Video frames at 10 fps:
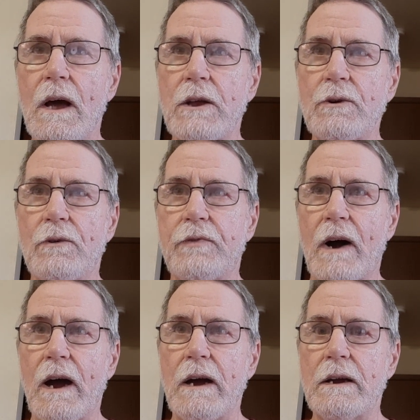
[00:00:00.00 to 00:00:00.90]
you'll
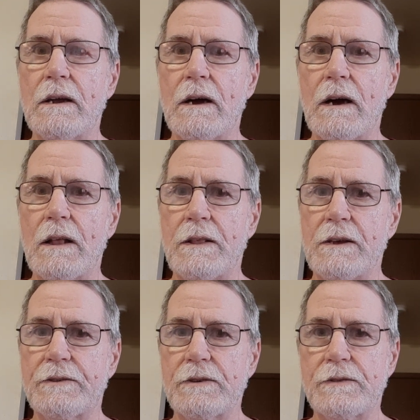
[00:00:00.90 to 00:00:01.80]
find
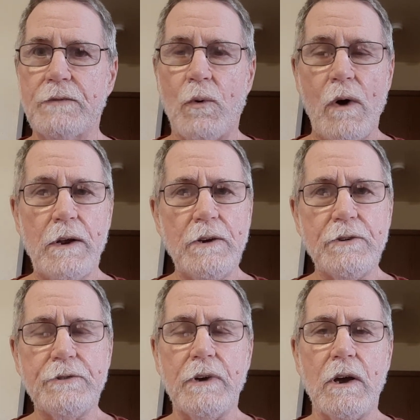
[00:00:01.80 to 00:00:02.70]
this is quite
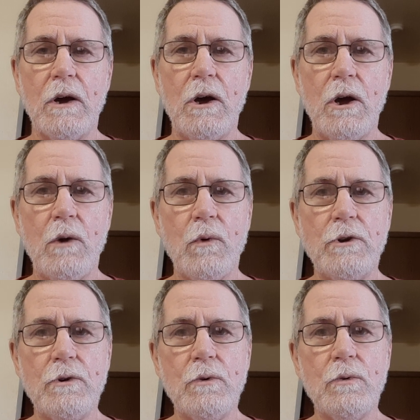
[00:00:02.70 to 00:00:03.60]
interesting eh, when
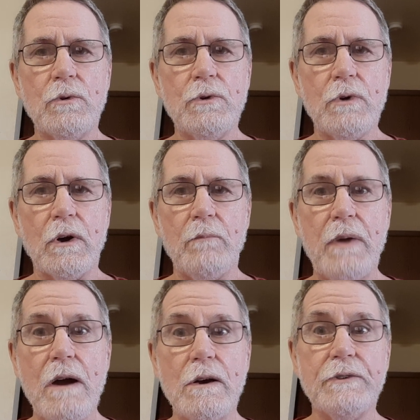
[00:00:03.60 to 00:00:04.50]
you do a
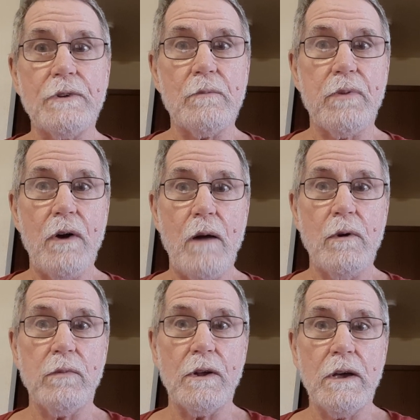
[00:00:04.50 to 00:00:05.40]
comparison,
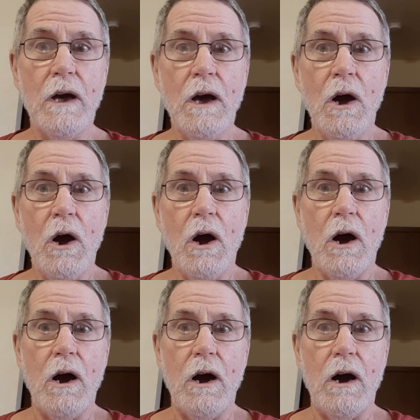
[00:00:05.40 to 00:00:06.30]
probably,
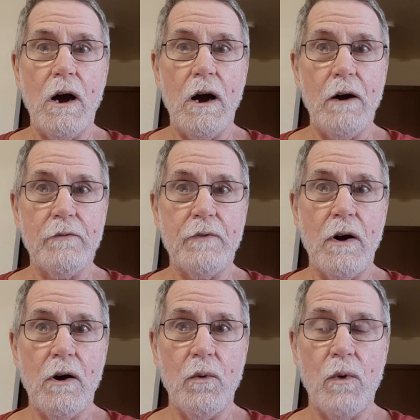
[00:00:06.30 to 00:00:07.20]
uh, of
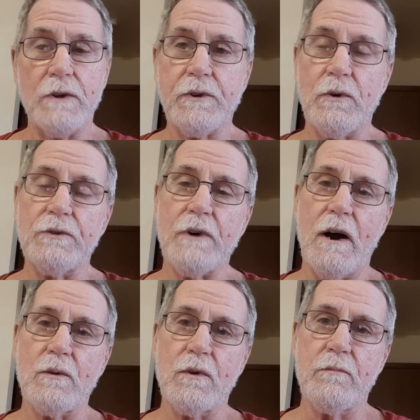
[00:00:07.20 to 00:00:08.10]
what goes
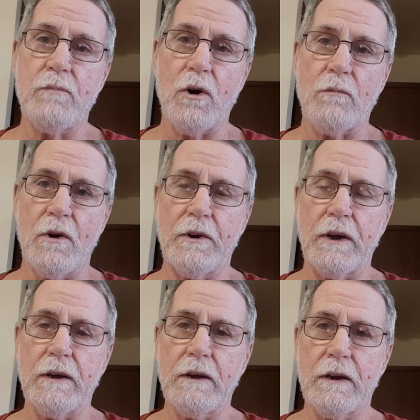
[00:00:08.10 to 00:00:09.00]
on with book
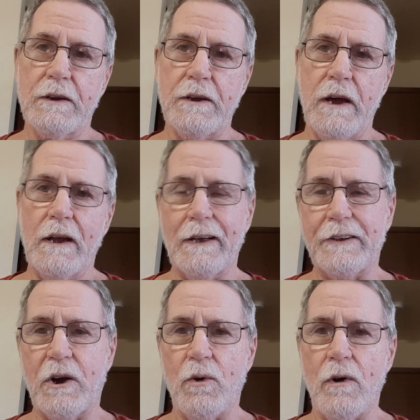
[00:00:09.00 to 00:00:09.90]
burning today, like
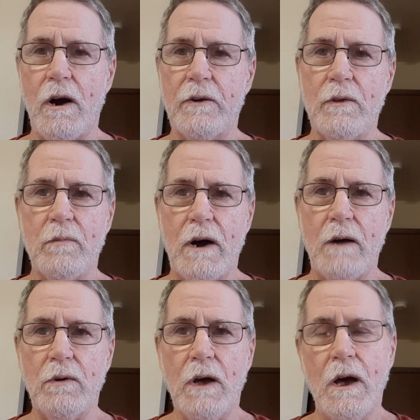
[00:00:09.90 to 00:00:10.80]
the Quran or the
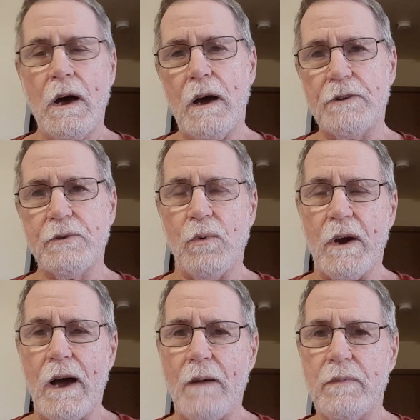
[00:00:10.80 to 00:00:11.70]
Bible, as to what
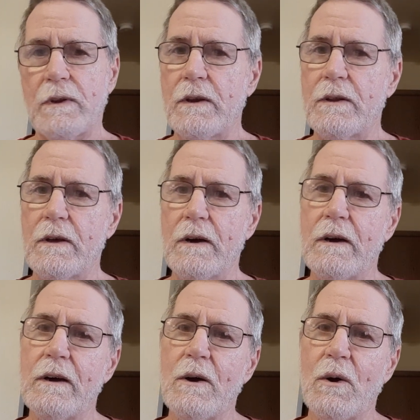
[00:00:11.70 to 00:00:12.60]
happened in the
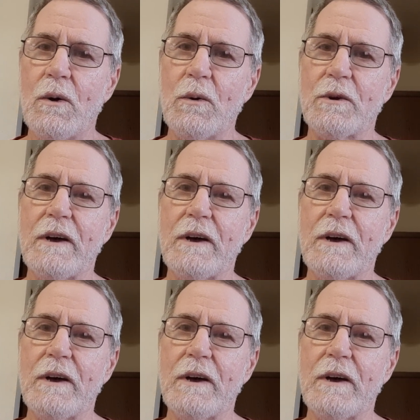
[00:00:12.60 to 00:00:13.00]
Old